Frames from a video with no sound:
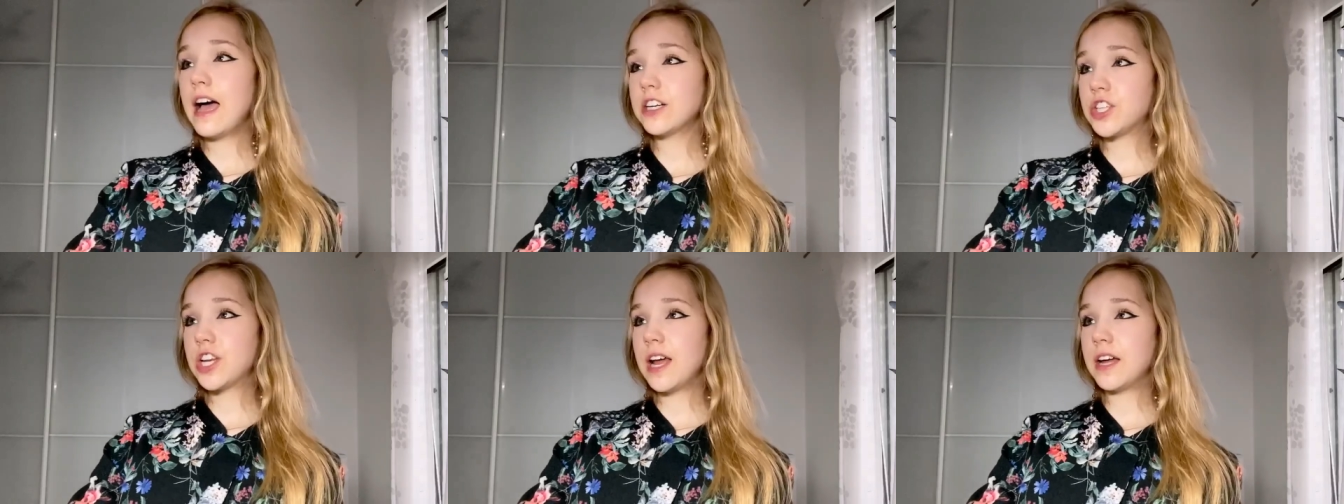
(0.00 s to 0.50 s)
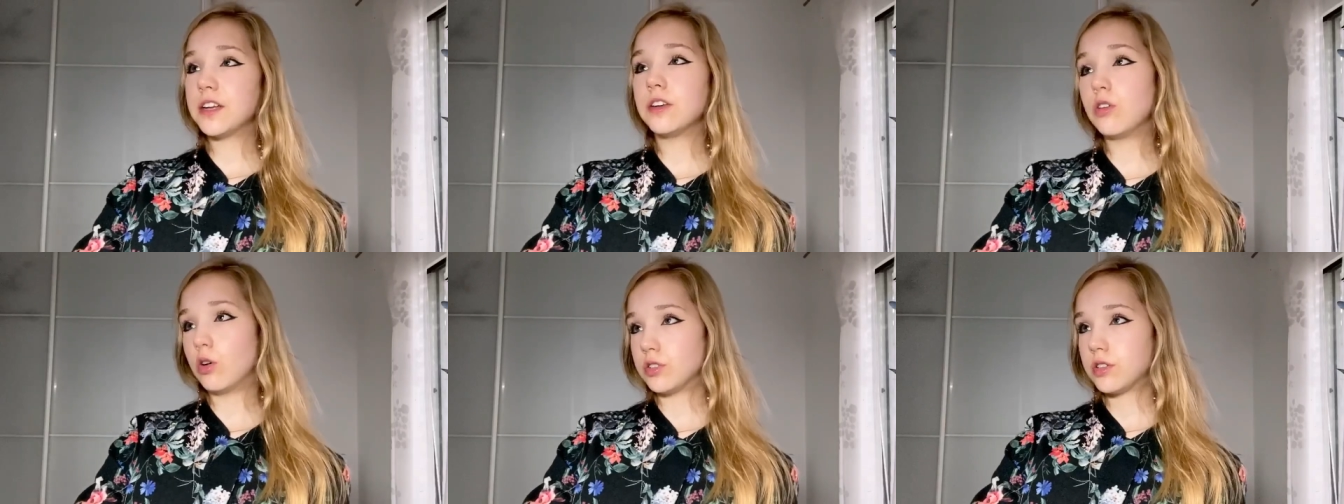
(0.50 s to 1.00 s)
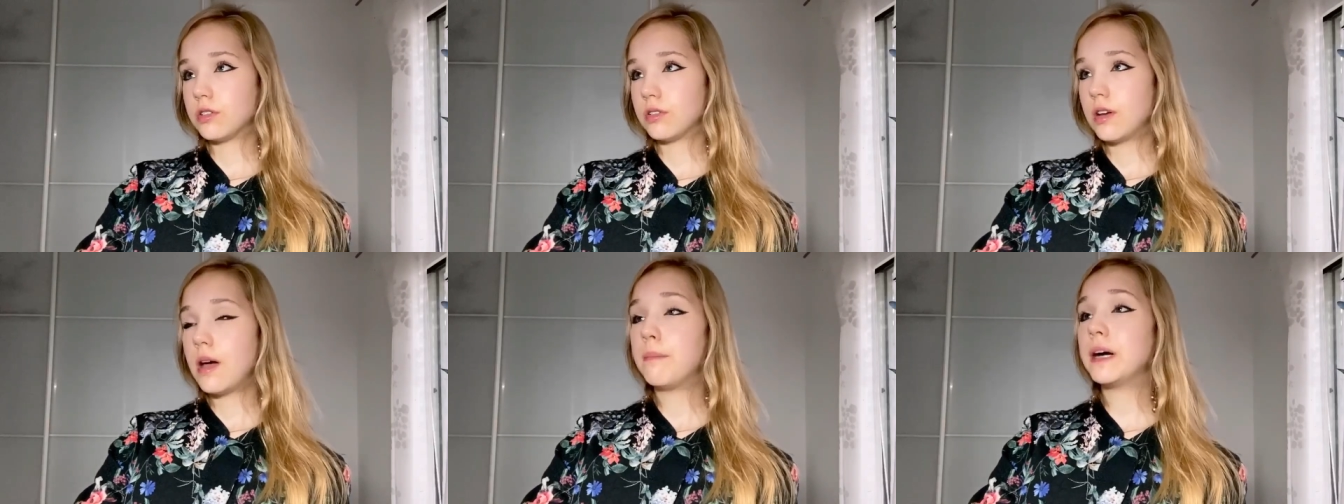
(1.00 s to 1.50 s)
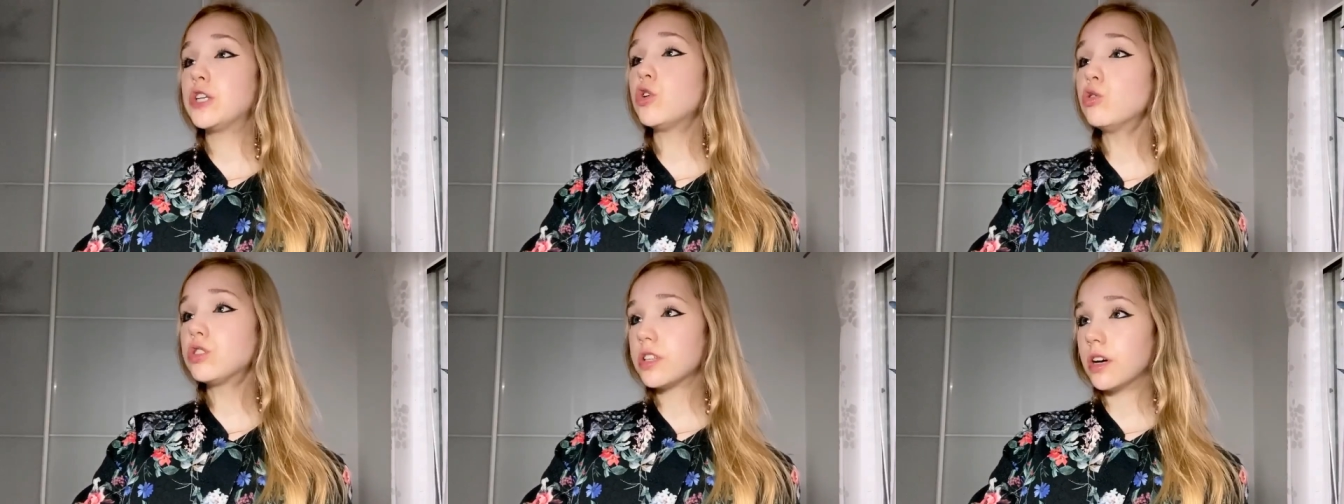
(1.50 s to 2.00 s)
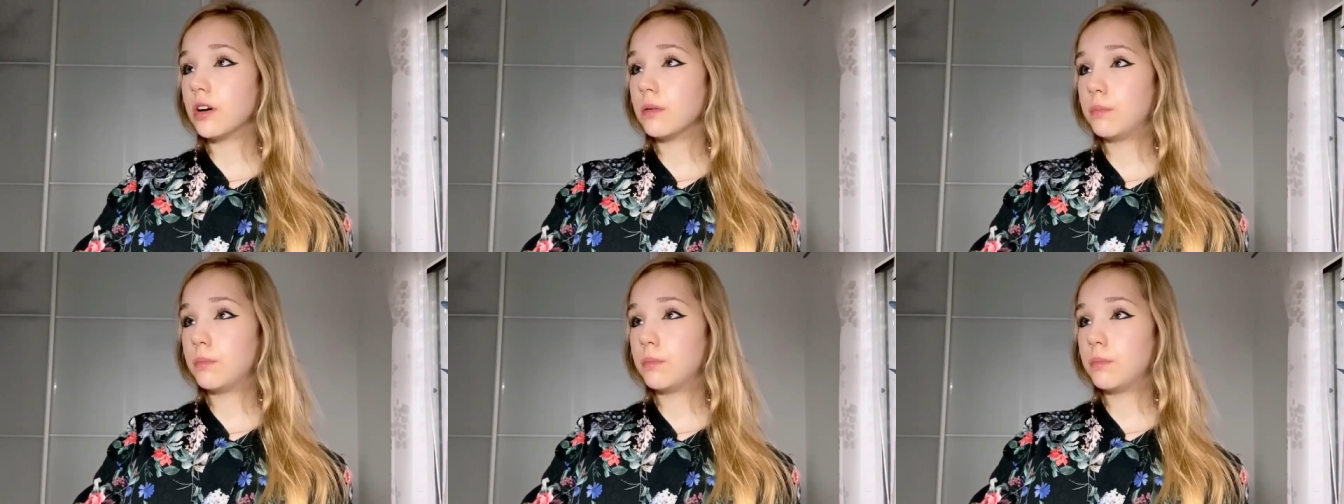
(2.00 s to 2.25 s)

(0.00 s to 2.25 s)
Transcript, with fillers: Actually, I did not. My daughter